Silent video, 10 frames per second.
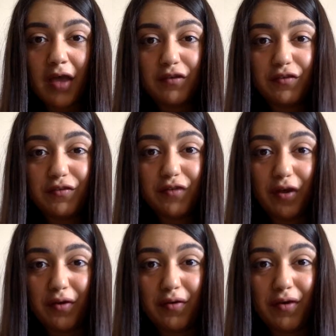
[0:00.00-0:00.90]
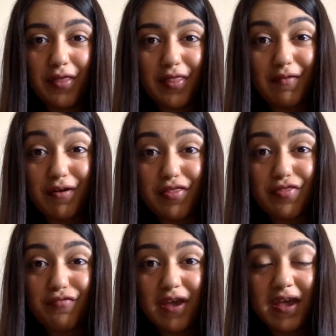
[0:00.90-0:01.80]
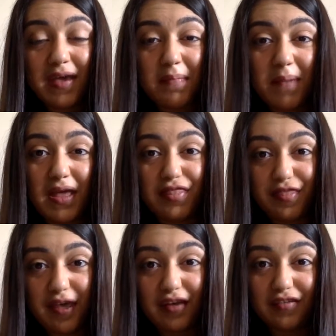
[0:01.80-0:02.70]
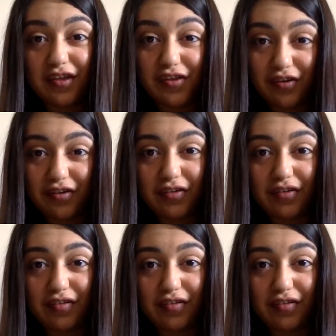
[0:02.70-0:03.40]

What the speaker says: So, there are three main things that you can do